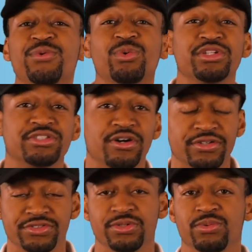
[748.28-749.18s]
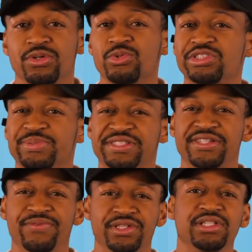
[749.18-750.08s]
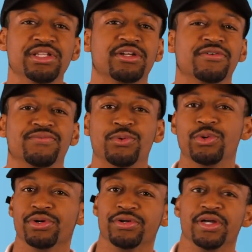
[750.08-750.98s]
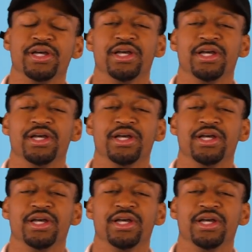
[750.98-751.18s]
you wanna target someone who's specifically looking for,